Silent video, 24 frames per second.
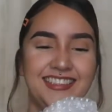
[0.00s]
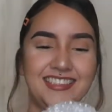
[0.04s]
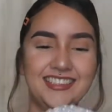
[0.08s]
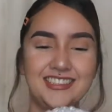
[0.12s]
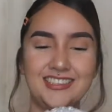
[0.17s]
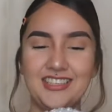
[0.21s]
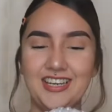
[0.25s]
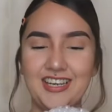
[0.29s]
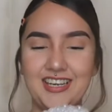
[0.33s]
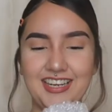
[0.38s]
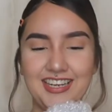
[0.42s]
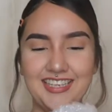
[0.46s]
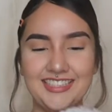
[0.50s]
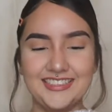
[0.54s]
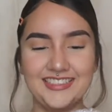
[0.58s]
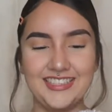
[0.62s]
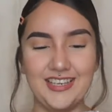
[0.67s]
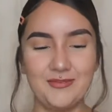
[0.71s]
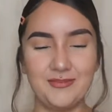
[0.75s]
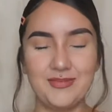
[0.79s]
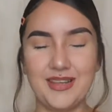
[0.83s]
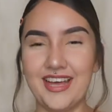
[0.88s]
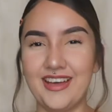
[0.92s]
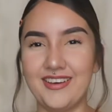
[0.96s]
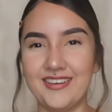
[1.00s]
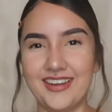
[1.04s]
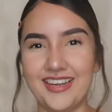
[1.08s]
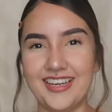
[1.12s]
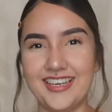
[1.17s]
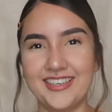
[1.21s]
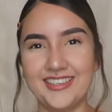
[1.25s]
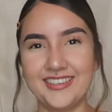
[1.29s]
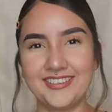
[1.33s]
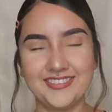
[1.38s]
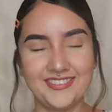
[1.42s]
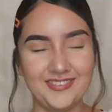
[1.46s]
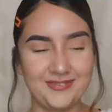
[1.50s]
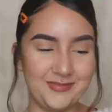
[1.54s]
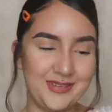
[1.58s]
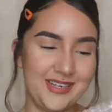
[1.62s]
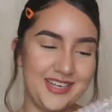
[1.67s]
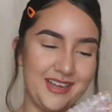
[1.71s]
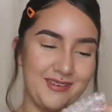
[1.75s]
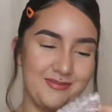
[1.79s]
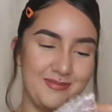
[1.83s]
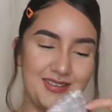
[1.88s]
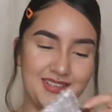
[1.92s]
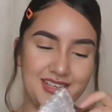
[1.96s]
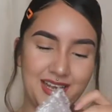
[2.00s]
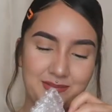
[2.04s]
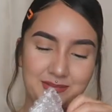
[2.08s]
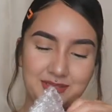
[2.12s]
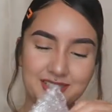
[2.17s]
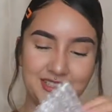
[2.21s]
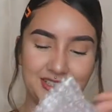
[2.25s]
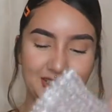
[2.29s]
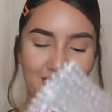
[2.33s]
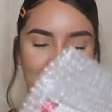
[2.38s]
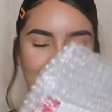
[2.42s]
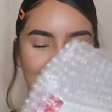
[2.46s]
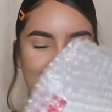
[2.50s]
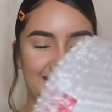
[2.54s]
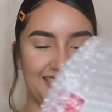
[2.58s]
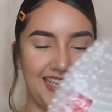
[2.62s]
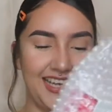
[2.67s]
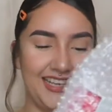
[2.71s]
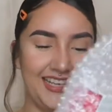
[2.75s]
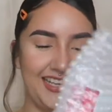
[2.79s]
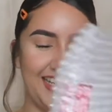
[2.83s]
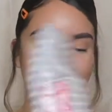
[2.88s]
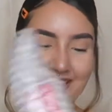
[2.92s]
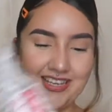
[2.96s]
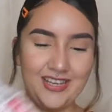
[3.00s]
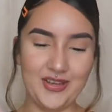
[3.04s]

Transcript: Sorry guys, I'm loud. I know. I mean, I'm just so excited.